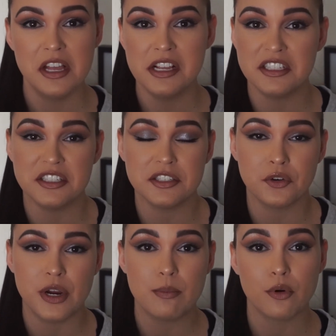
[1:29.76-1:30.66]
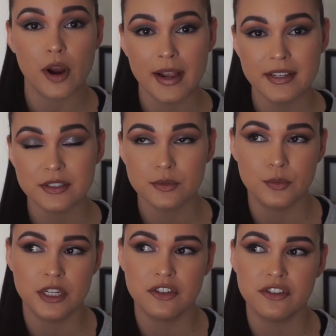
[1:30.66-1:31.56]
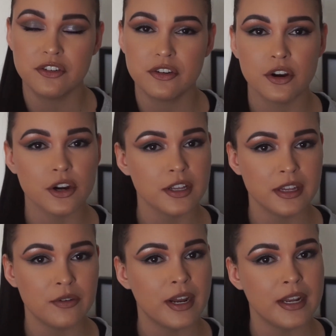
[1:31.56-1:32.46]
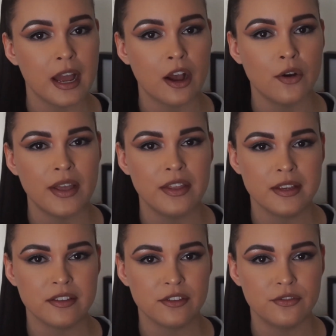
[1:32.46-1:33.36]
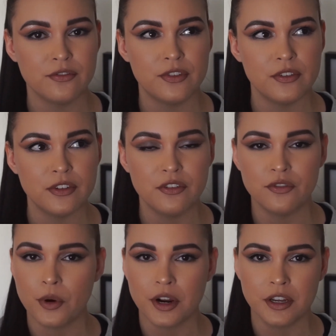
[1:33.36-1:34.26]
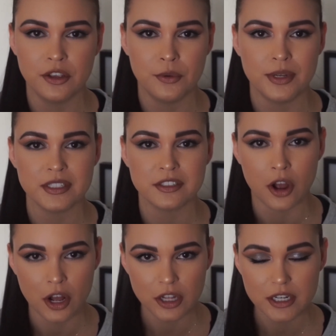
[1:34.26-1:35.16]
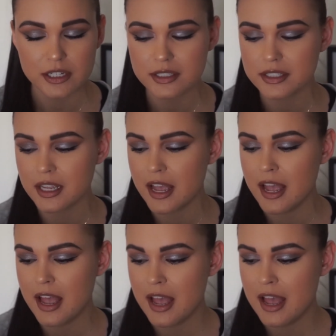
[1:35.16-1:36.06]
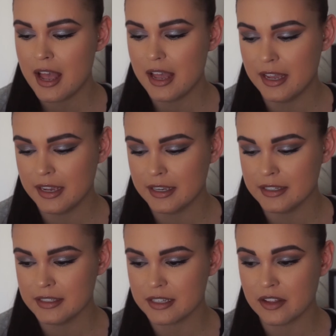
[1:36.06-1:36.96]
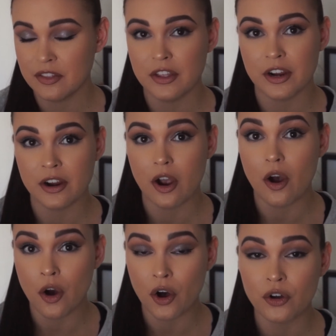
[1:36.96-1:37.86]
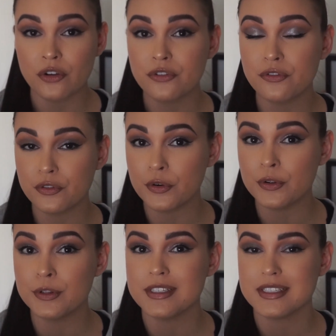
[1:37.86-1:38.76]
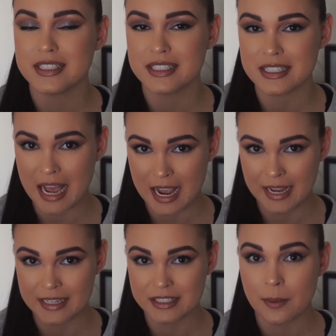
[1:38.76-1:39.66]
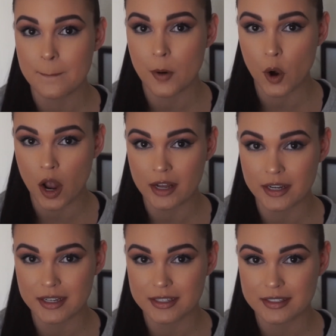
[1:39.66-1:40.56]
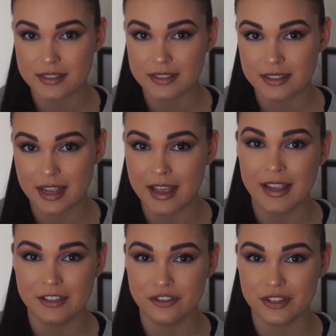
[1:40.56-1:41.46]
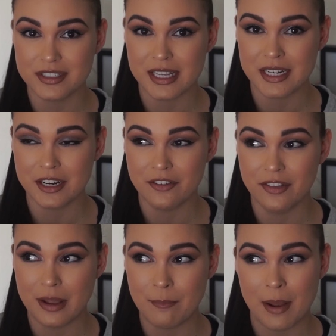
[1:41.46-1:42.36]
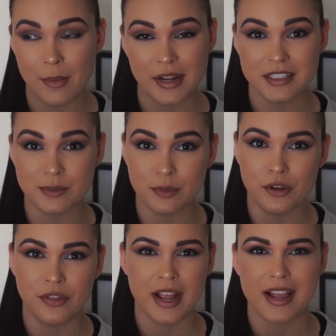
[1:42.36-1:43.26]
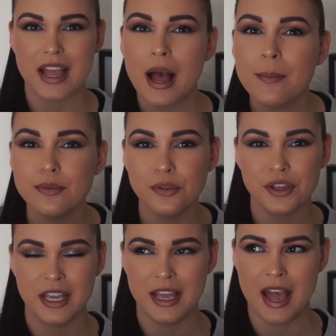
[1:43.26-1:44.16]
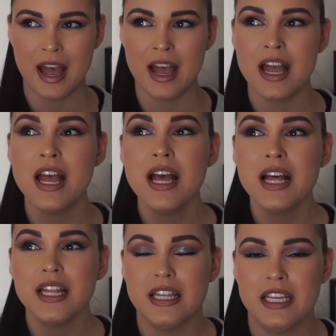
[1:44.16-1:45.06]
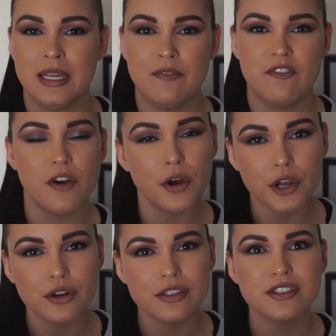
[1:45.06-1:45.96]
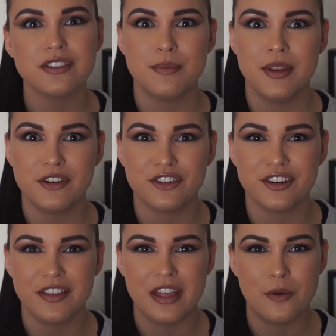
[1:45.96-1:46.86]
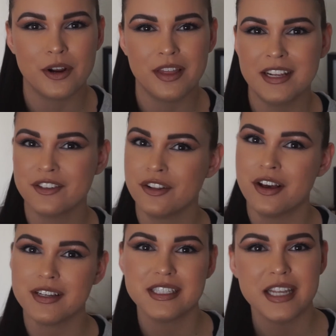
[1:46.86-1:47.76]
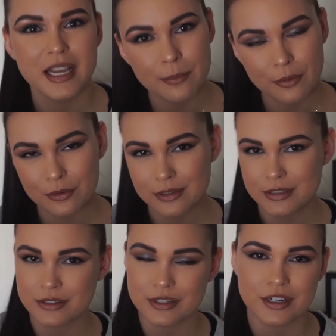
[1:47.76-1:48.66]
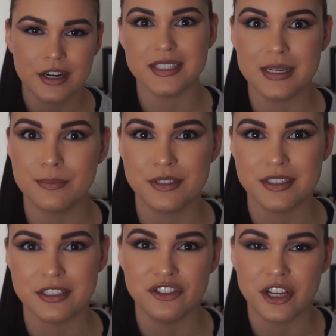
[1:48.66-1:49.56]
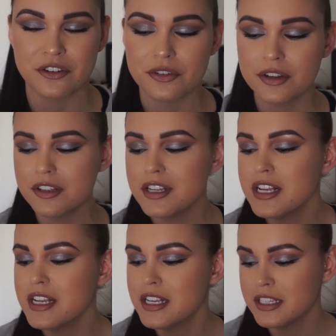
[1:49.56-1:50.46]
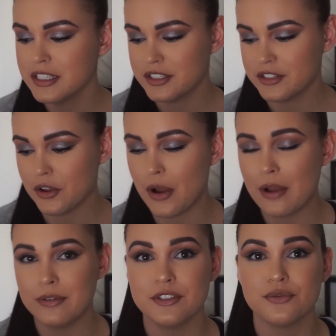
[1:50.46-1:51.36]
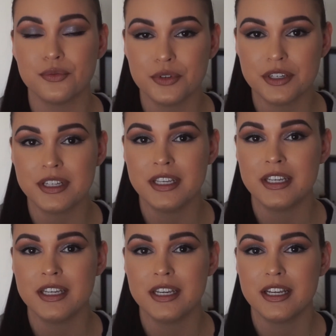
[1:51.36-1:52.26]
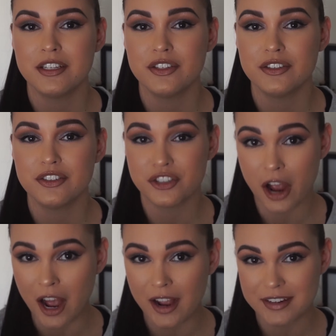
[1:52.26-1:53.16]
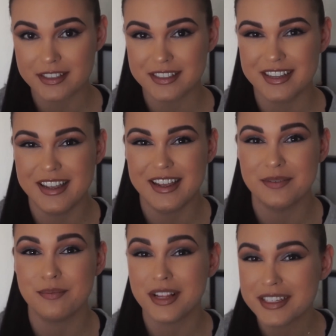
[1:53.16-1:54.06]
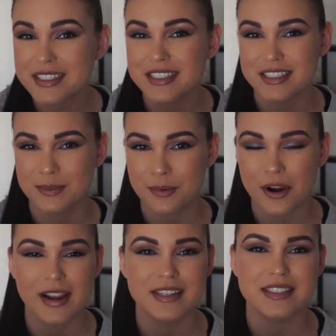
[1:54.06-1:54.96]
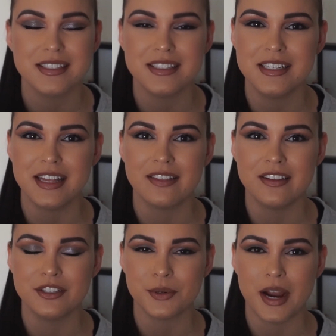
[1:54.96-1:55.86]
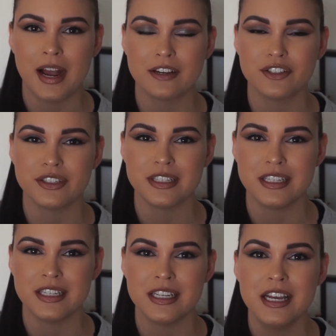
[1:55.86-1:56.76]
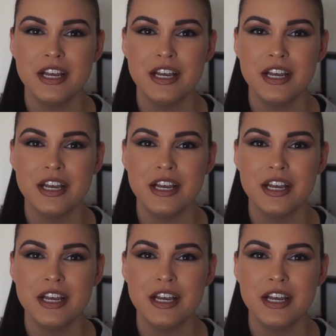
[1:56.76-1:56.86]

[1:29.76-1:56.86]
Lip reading: this is a great price, which currently right now I think it's 54 US dollars, and they're all full size products. I can't stress that enough. Like, my mind is blown. Like, I kept looking at the photos to make sure that they weren't like deluxe samples or samples in general. So I was really shocked and pleasantly surprised to see that these were actually